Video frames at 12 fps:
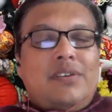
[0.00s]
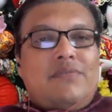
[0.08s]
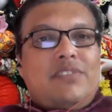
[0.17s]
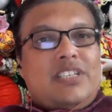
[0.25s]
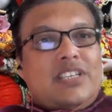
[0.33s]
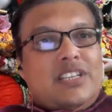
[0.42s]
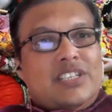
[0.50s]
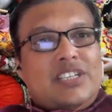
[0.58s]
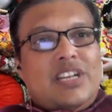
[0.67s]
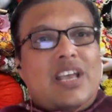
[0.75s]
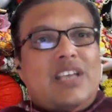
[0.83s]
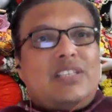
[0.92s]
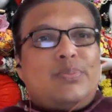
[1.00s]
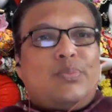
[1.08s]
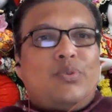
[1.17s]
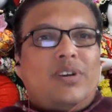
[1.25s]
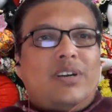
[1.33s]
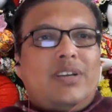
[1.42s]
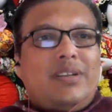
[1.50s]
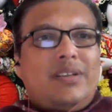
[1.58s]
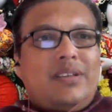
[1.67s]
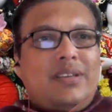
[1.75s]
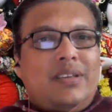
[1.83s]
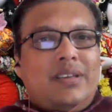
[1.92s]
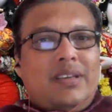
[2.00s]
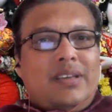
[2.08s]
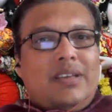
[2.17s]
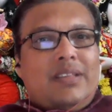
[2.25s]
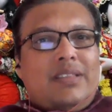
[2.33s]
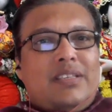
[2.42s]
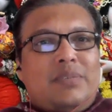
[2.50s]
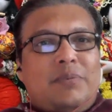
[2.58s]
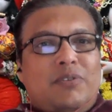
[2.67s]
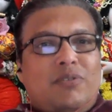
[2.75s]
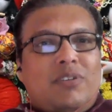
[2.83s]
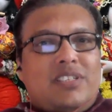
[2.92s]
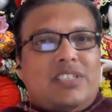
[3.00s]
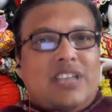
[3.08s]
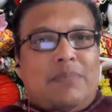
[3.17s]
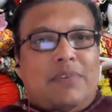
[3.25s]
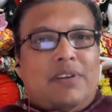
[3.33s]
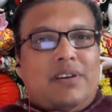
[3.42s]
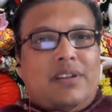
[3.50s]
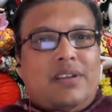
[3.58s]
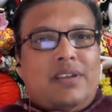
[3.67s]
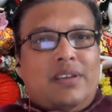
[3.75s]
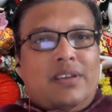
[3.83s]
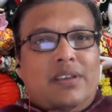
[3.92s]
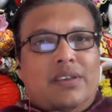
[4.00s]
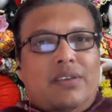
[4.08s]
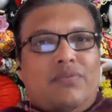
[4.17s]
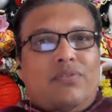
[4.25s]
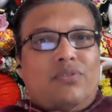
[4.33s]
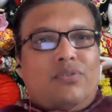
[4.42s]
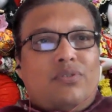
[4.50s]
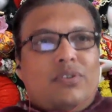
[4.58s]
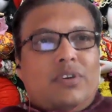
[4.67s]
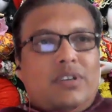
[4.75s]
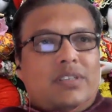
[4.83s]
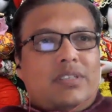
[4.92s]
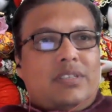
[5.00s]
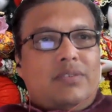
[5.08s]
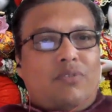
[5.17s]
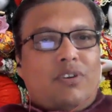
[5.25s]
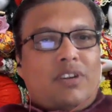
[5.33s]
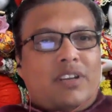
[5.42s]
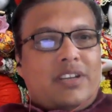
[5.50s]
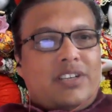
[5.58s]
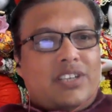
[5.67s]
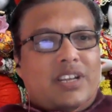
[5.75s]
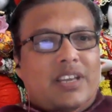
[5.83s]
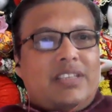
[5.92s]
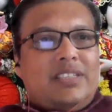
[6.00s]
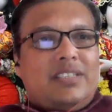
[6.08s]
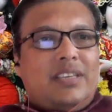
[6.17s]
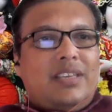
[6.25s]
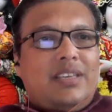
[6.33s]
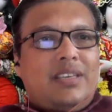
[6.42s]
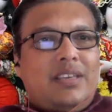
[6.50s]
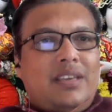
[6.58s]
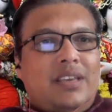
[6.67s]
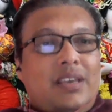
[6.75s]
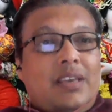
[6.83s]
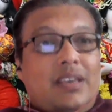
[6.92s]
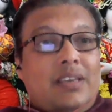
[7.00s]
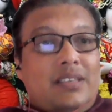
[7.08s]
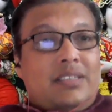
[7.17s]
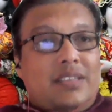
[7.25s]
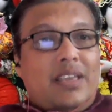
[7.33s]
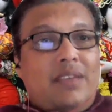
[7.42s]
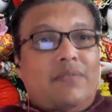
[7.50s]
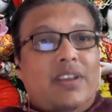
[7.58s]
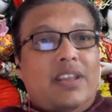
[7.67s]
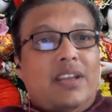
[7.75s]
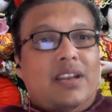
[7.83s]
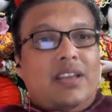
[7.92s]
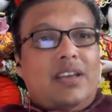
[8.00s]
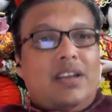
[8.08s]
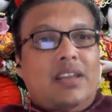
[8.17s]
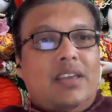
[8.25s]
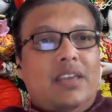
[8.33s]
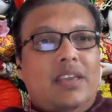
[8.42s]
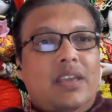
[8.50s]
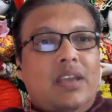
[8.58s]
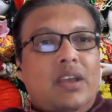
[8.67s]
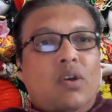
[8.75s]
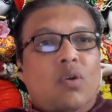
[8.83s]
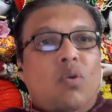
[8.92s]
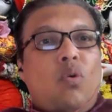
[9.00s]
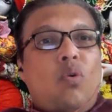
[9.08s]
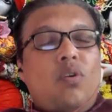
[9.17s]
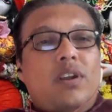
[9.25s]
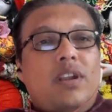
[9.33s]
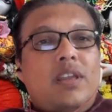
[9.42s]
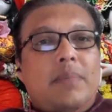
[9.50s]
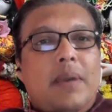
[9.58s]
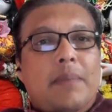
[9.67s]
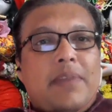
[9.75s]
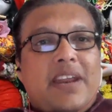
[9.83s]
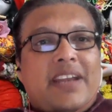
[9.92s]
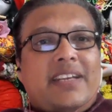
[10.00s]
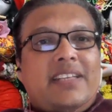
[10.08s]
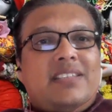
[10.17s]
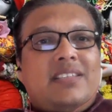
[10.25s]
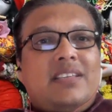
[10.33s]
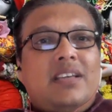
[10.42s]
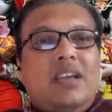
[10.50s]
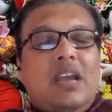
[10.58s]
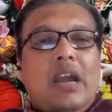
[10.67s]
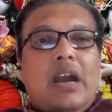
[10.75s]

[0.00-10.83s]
which Krishna has spoken in this particular chapter. If you see what Krishna is saying, he's saying very clearly, only by practicing